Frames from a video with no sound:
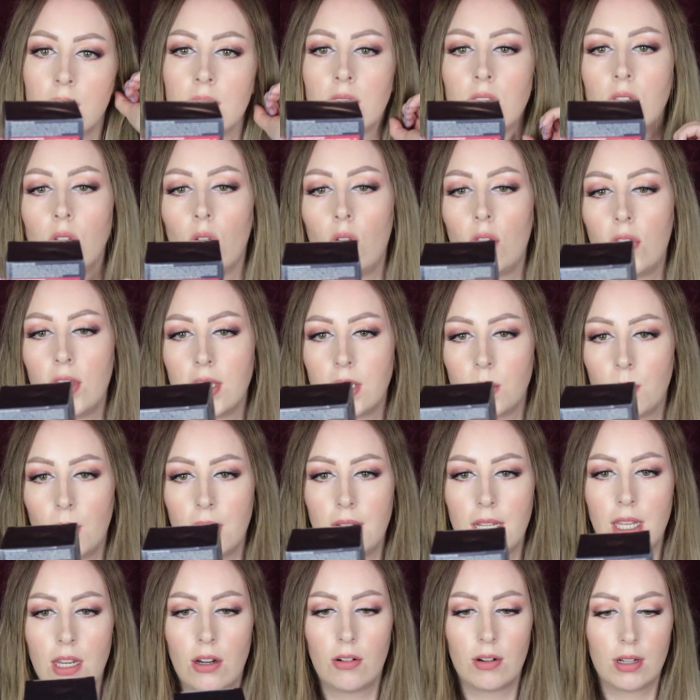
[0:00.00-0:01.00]
So this
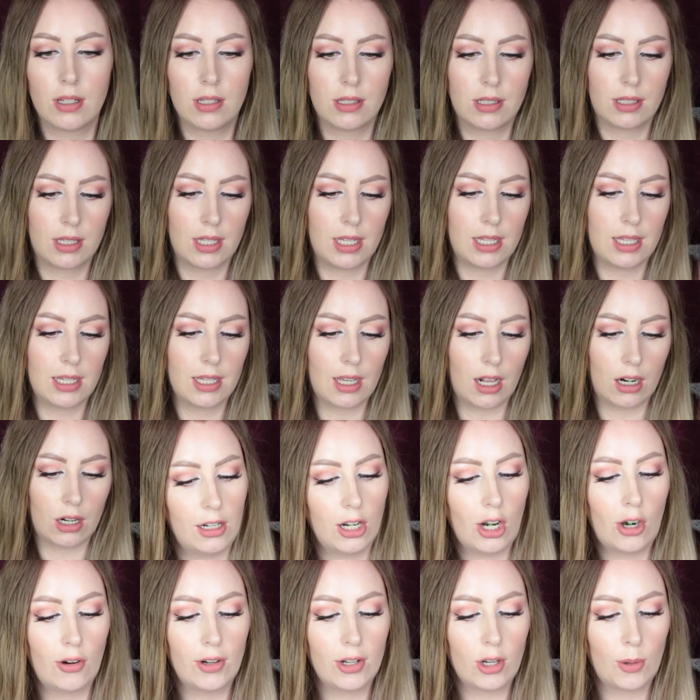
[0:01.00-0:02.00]
one here is the
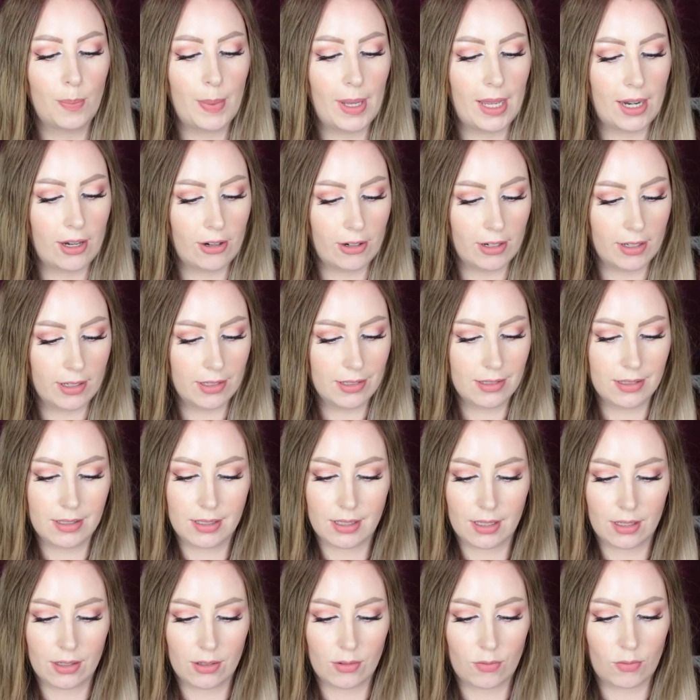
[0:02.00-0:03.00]
L'Oreal
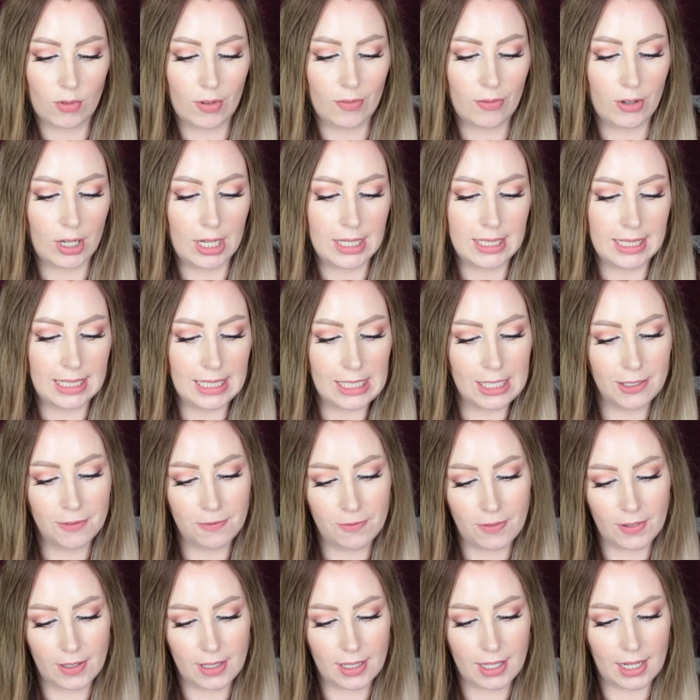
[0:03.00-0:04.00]
Paris Revitalift
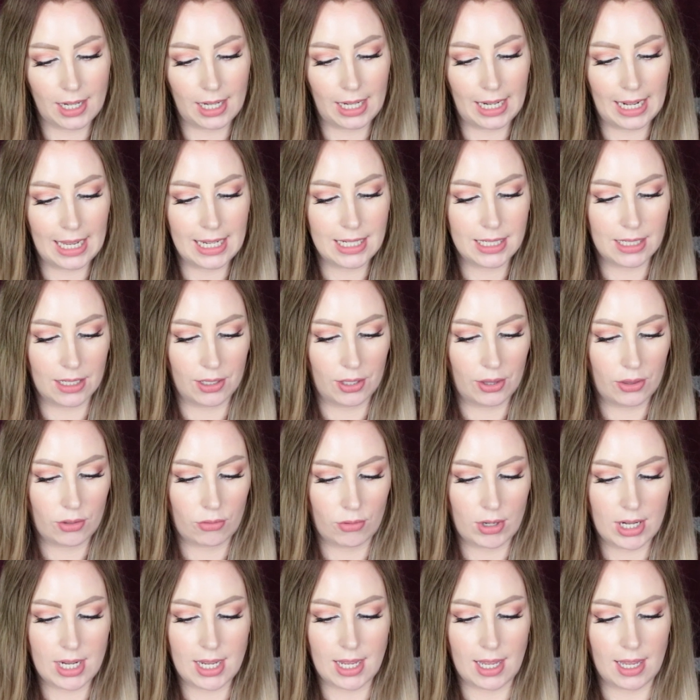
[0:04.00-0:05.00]
Laser
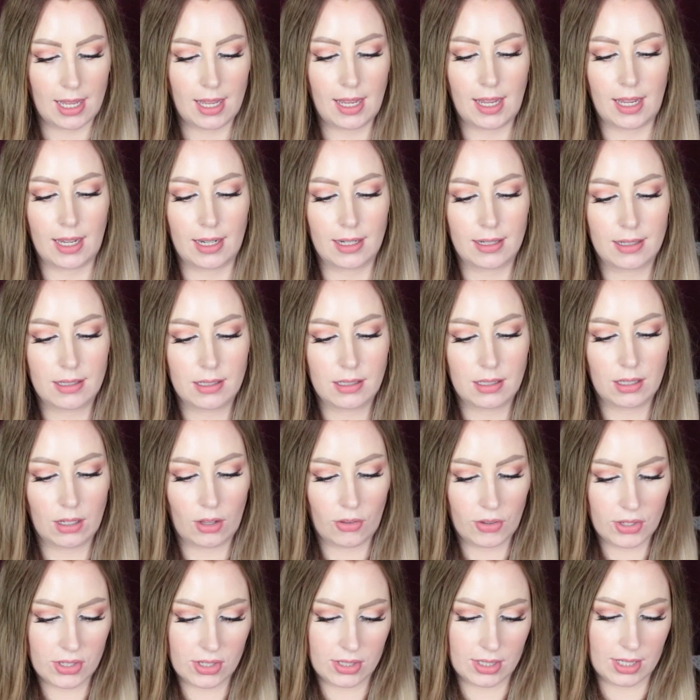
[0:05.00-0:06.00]
3X. So
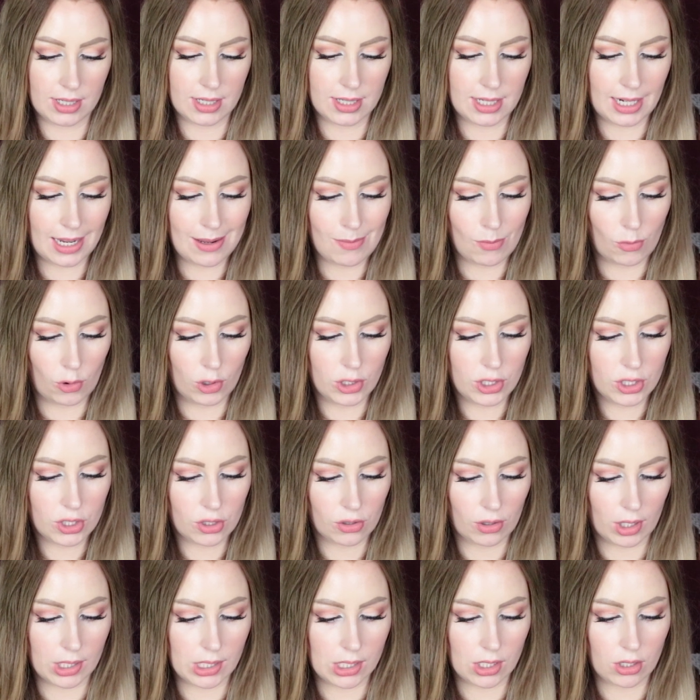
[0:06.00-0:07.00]
this is a day
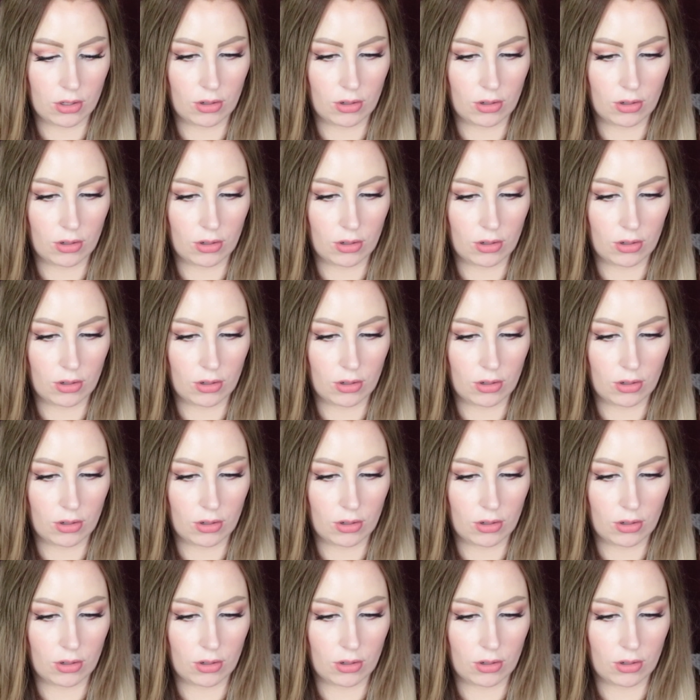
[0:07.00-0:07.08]
moisturizer